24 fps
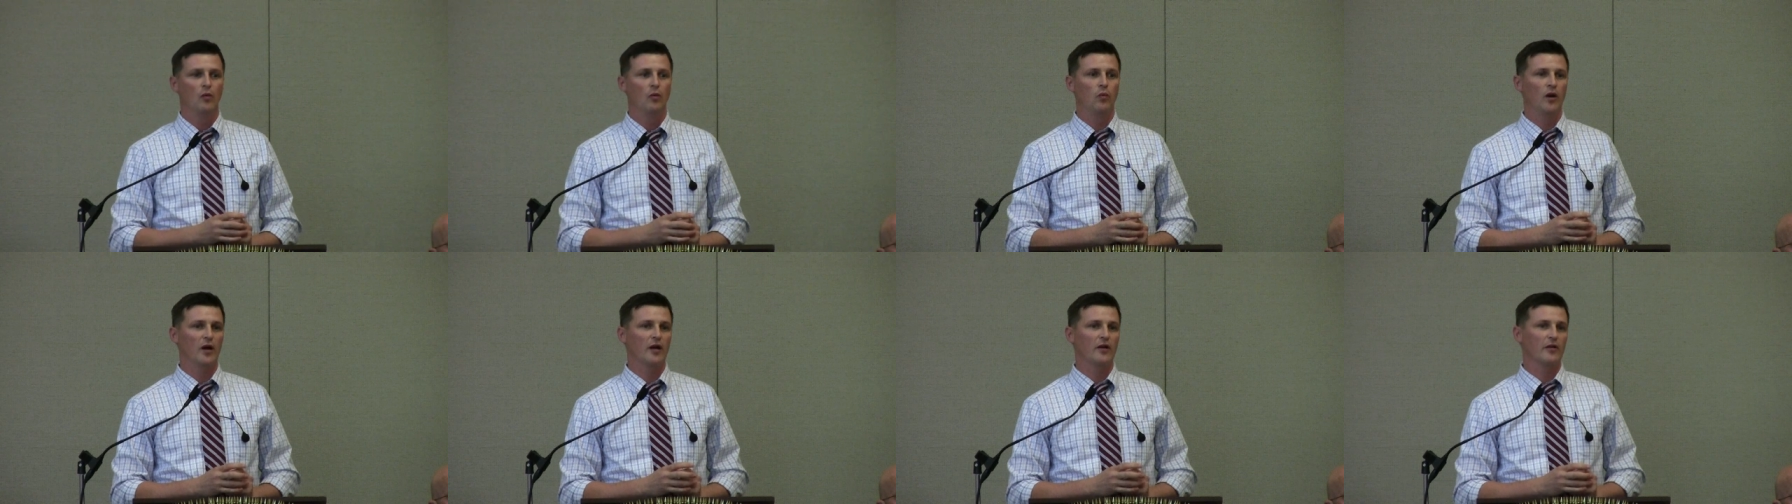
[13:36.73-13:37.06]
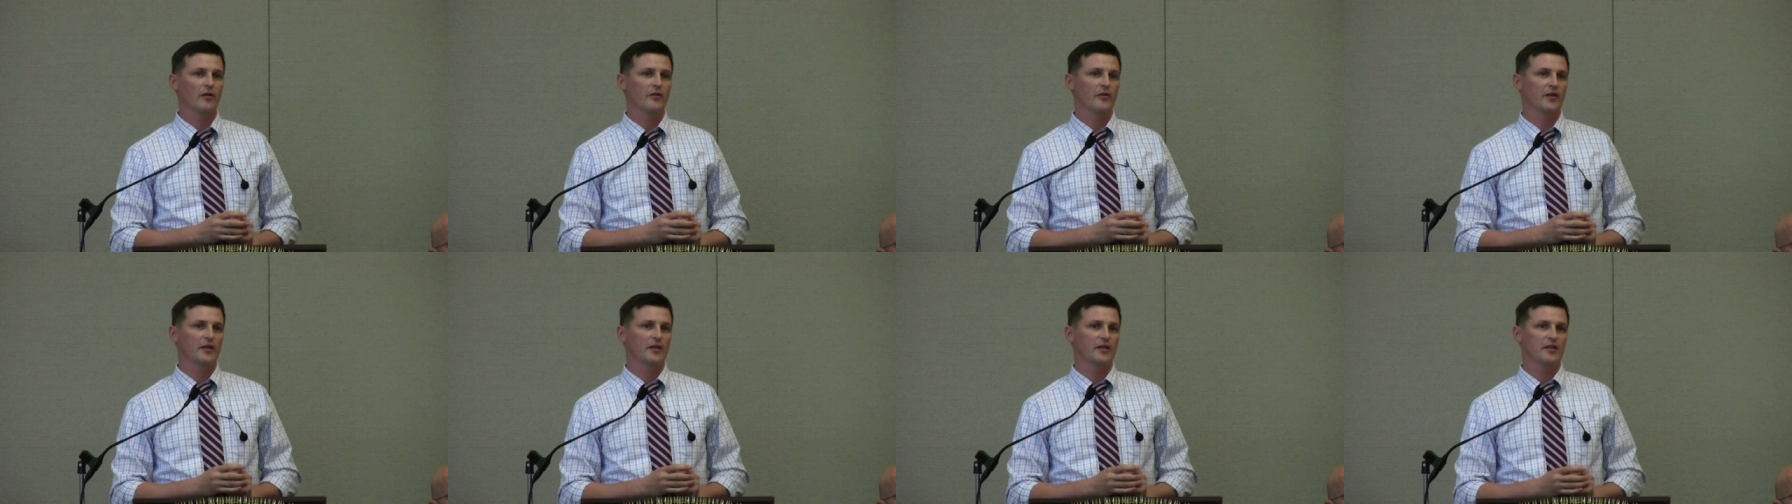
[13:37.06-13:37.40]
what
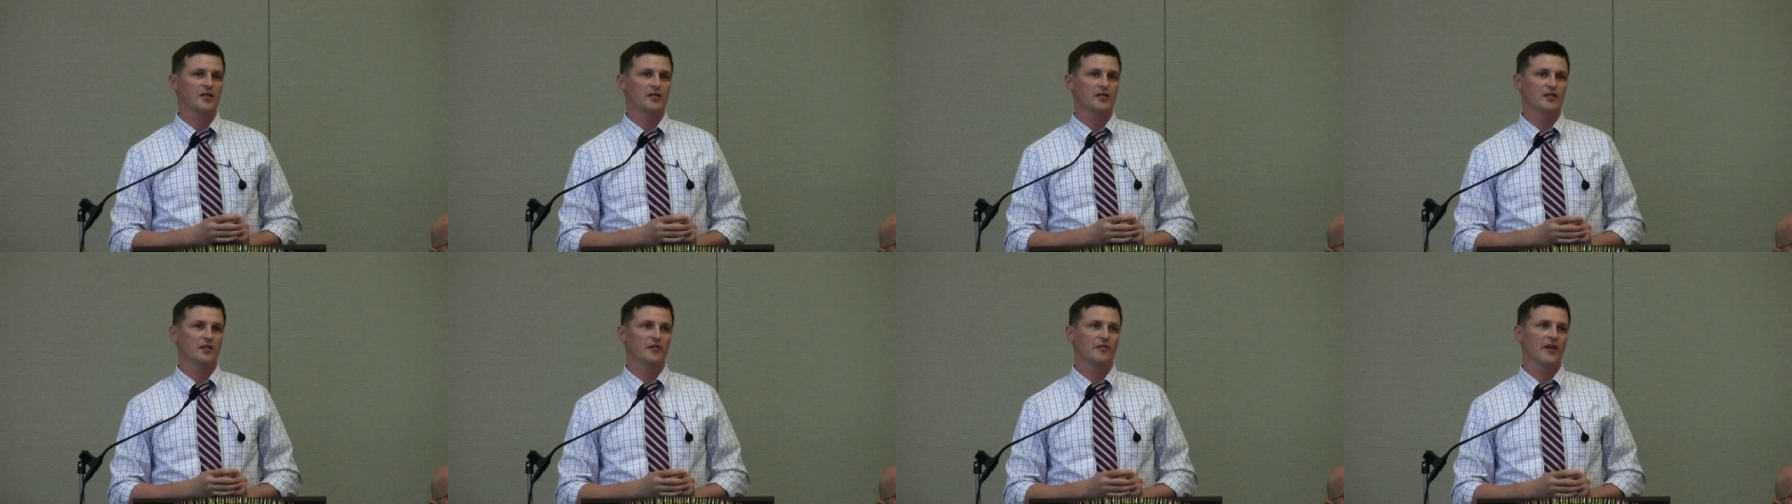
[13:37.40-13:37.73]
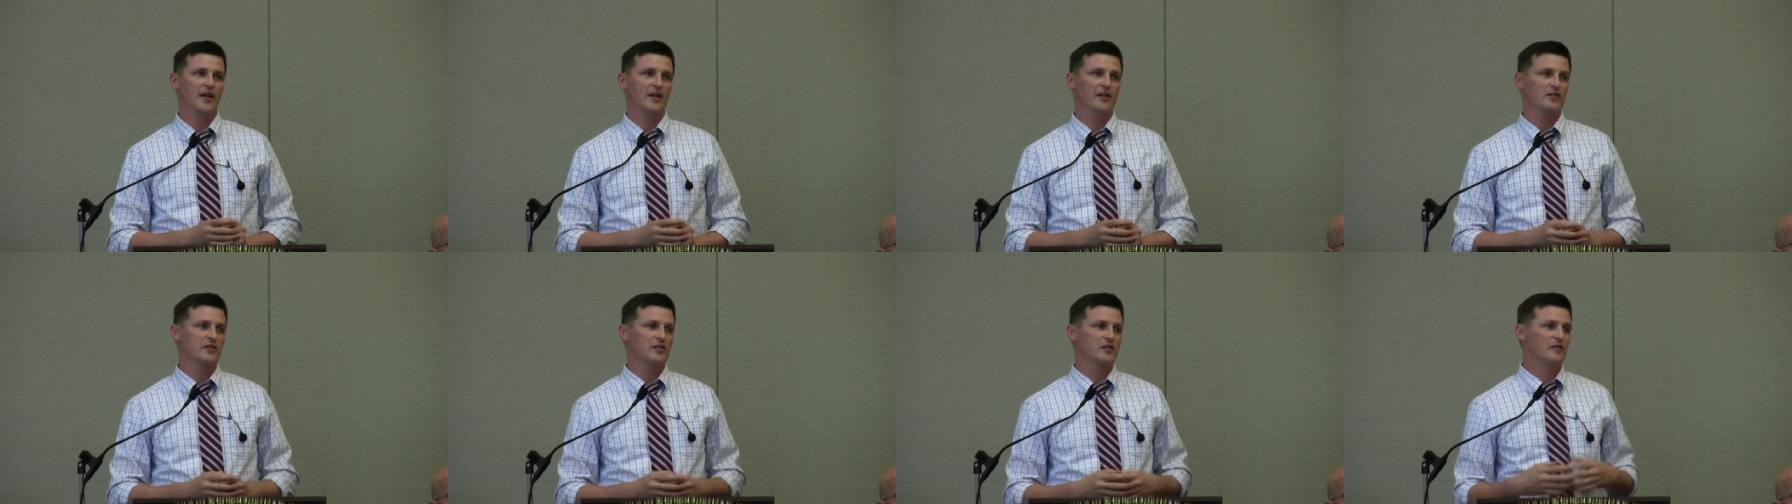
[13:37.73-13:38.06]
are the
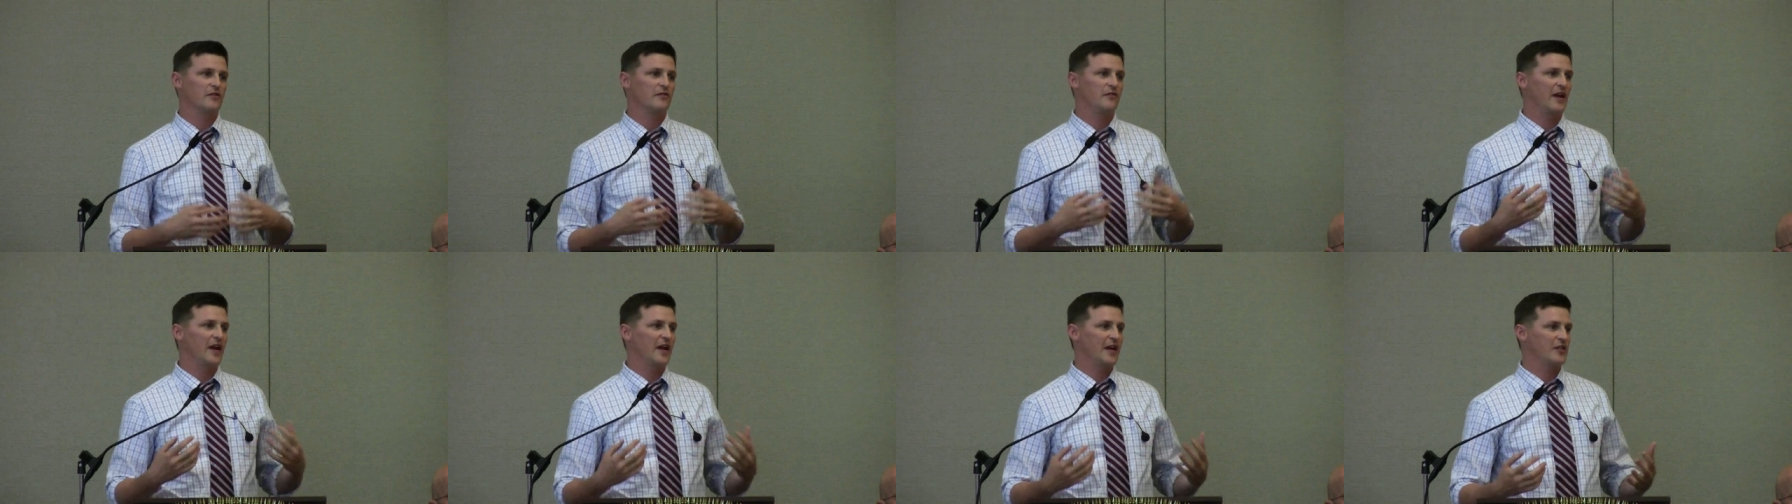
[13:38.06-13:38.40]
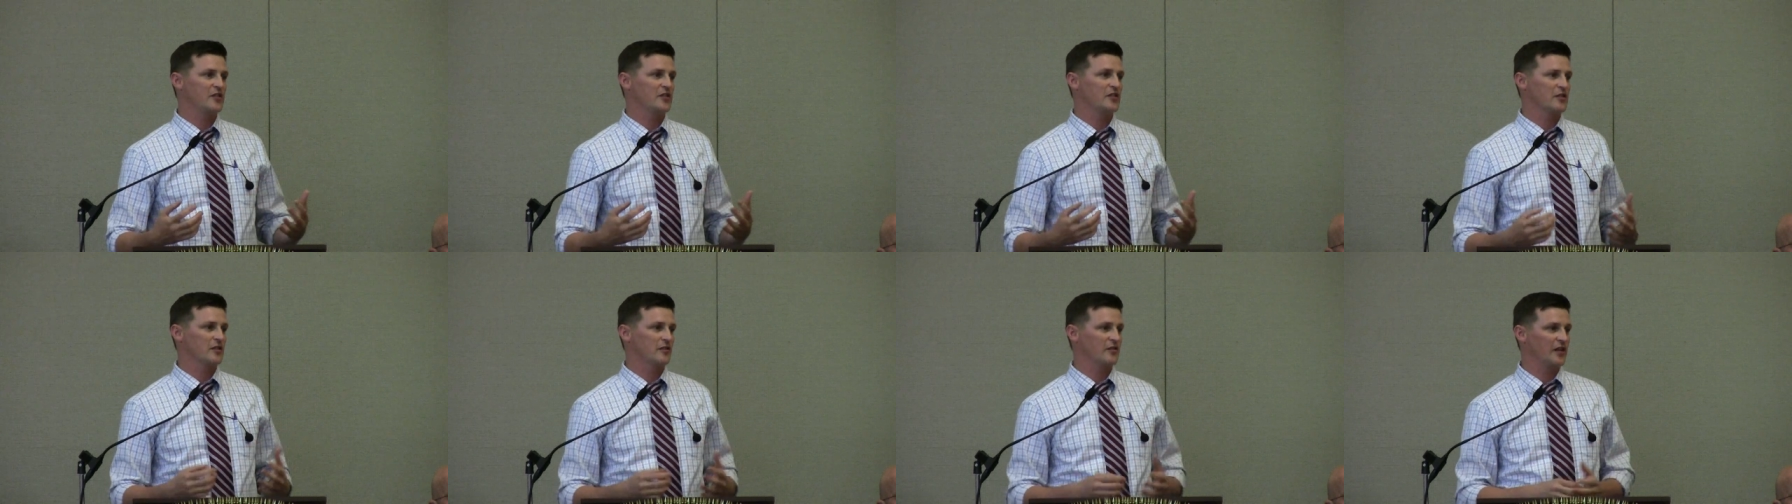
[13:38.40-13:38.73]
disadvantages and
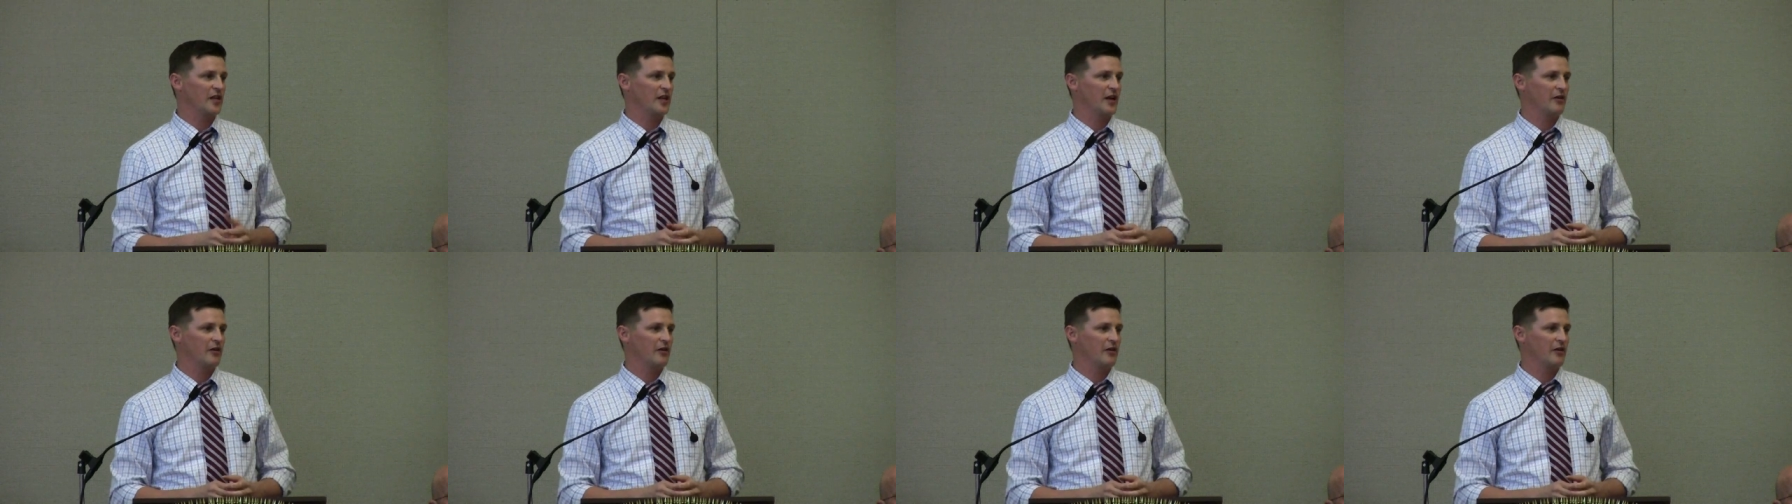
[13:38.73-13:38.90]
advantages of the